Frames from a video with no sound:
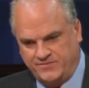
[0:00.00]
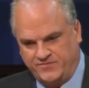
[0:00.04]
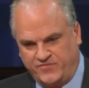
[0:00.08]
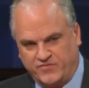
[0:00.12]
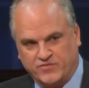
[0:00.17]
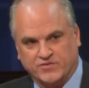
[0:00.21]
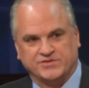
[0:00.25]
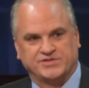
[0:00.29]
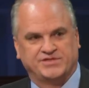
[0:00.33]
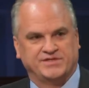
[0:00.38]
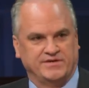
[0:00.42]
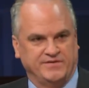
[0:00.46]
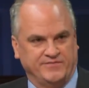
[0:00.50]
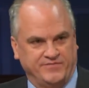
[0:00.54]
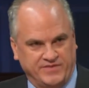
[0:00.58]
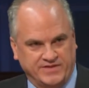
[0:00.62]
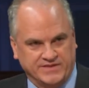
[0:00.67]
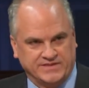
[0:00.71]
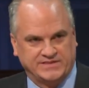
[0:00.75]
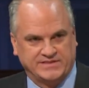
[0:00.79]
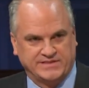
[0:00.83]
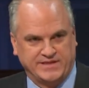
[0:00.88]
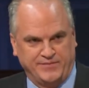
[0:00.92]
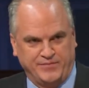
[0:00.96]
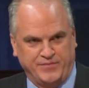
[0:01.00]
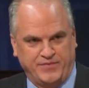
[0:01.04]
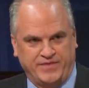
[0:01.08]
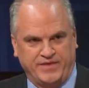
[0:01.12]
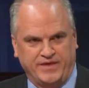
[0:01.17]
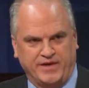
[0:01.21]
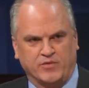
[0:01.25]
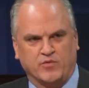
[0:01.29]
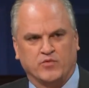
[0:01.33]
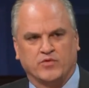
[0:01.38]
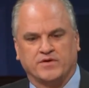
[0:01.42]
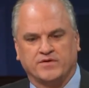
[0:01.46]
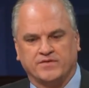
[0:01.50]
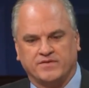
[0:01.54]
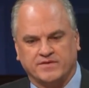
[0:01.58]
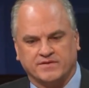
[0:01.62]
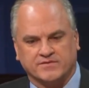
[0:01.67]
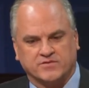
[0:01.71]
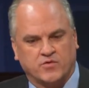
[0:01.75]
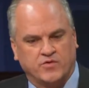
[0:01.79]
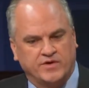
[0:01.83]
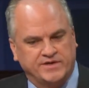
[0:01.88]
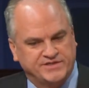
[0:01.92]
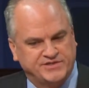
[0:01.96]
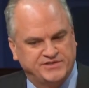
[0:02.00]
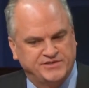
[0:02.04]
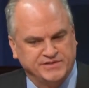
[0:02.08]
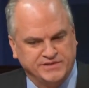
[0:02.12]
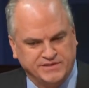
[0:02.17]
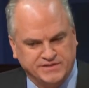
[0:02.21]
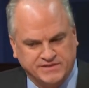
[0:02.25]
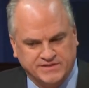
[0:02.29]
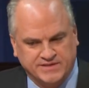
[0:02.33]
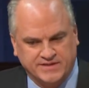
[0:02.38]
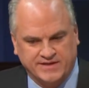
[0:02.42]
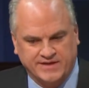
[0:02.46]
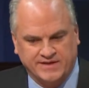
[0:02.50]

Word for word: version of this same thing? What are the questions